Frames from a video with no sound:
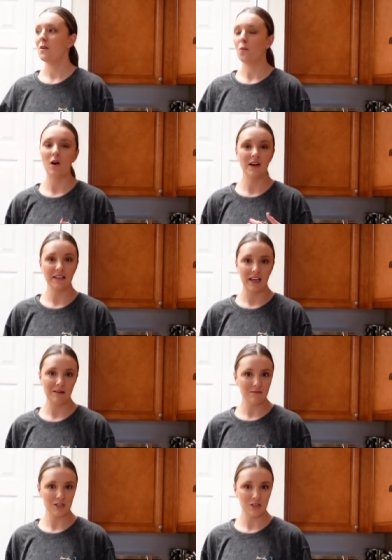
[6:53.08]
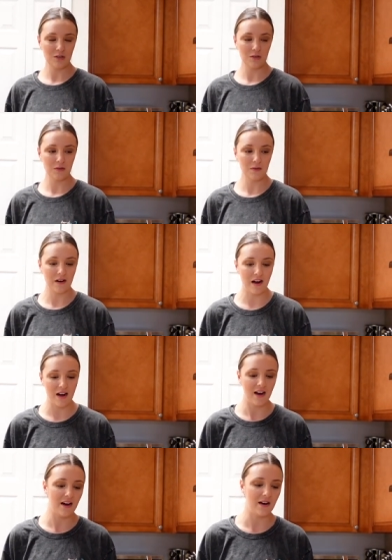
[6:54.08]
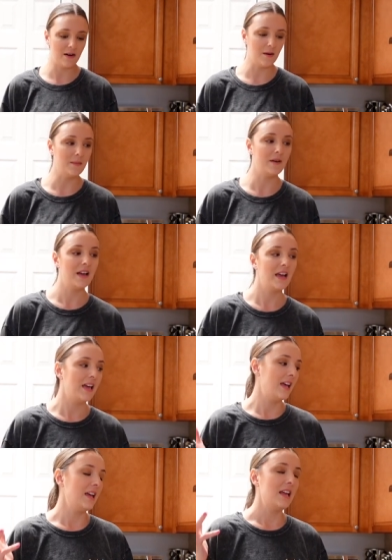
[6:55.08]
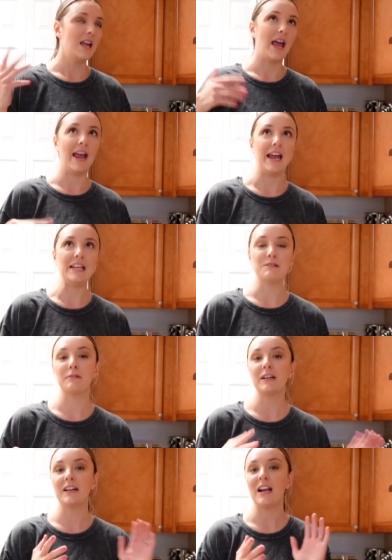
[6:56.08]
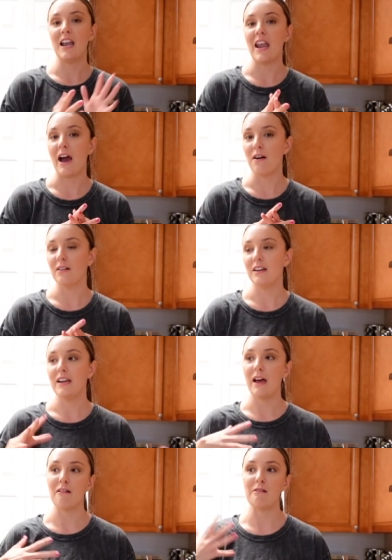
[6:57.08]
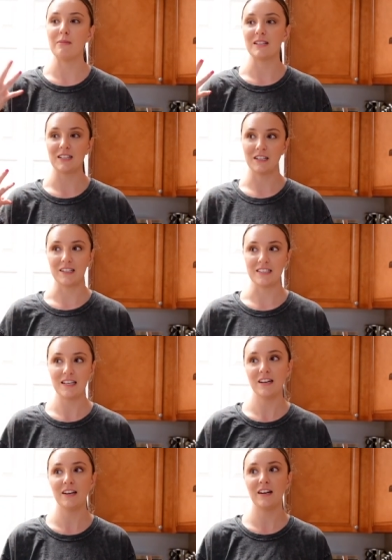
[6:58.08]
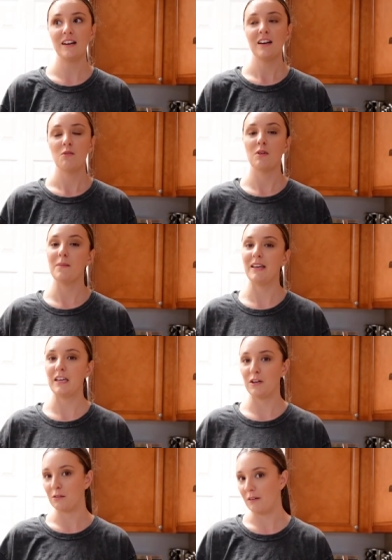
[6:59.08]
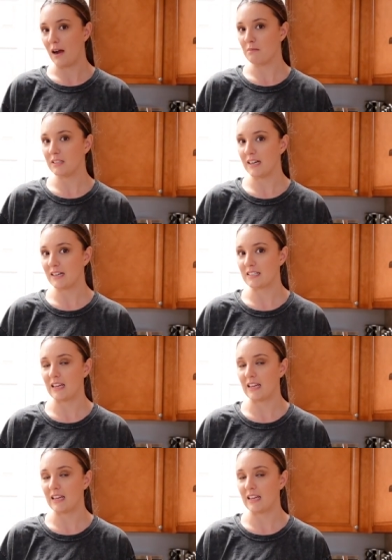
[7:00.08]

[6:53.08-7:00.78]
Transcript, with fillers: Juan came too, um, and we're now, now I'm about to cook dinner. We're making crab legs